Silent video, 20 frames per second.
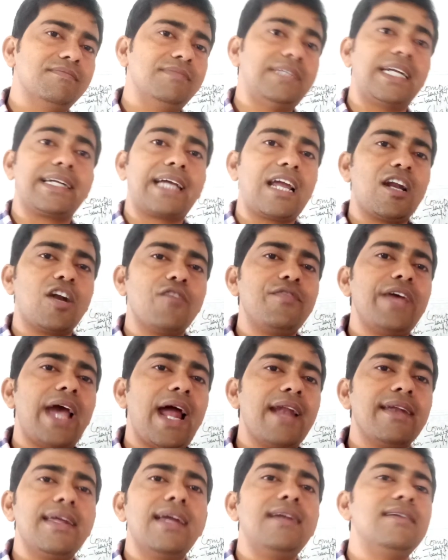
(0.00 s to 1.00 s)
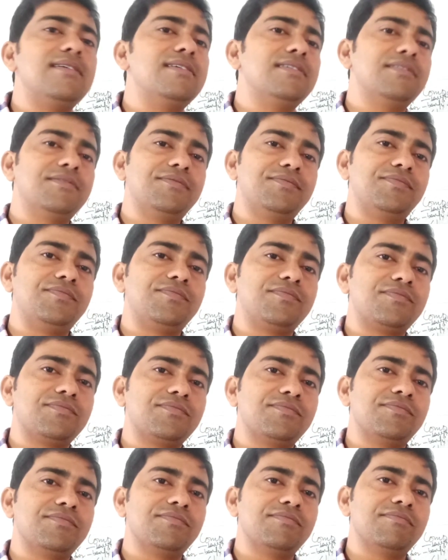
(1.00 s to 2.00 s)
that cannot be handled
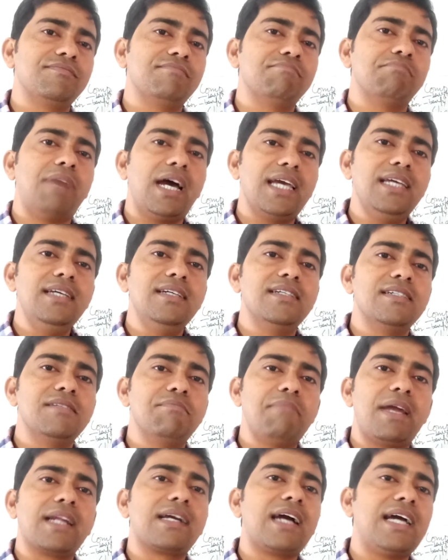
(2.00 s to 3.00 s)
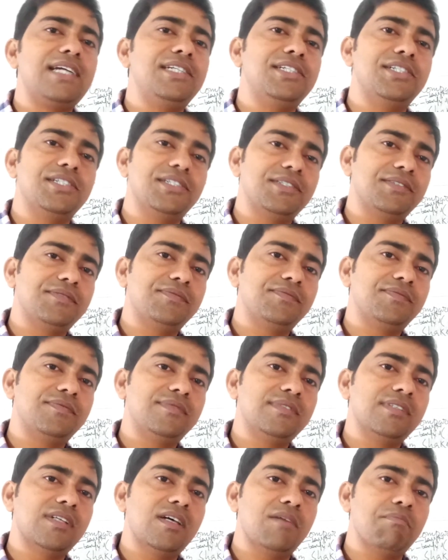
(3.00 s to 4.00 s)
by mankind,
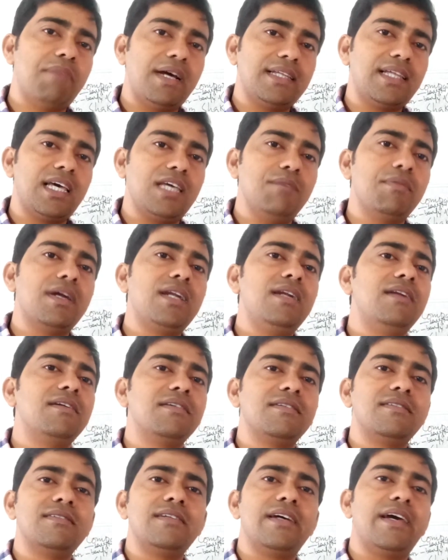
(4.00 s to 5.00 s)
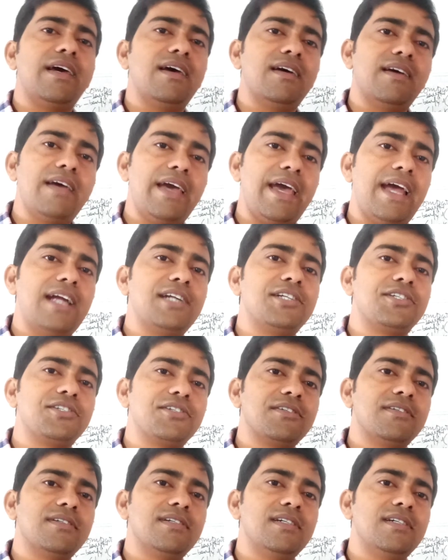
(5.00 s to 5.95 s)
by the human hands.